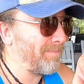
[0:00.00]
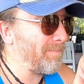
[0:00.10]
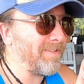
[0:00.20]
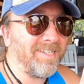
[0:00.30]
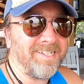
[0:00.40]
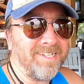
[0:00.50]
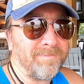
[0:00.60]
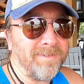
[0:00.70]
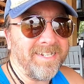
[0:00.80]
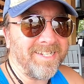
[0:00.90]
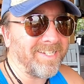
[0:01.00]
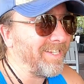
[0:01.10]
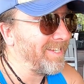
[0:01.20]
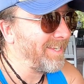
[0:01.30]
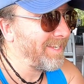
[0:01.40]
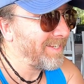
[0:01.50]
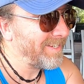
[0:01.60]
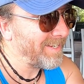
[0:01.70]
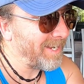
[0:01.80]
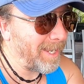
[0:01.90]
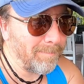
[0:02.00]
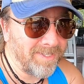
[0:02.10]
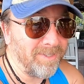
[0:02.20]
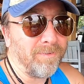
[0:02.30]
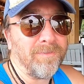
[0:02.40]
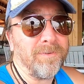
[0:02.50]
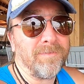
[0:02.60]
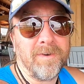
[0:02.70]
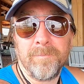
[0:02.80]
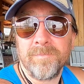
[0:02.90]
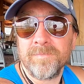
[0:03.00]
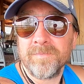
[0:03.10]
gonna from Disney Springs. I'm still full from.